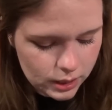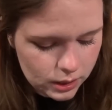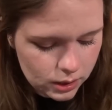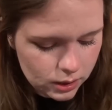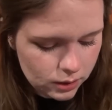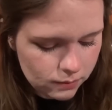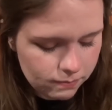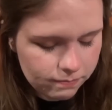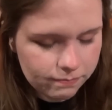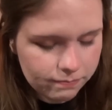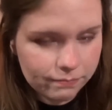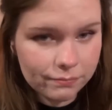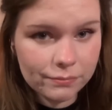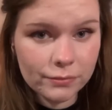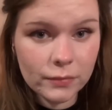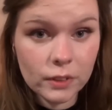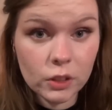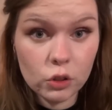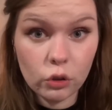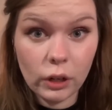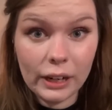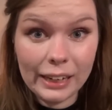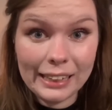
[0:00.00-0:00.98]
to
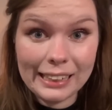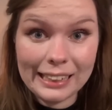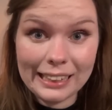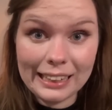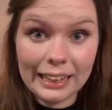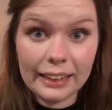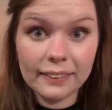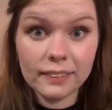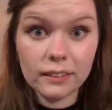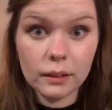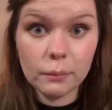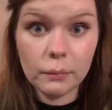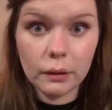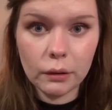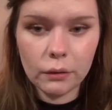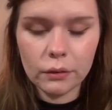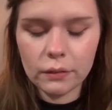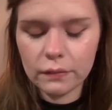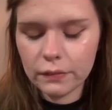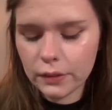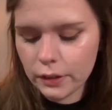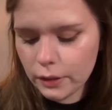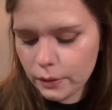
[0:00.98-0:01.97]
try and get them out
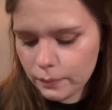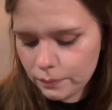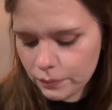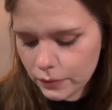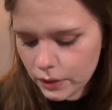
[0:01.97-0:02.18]
of there.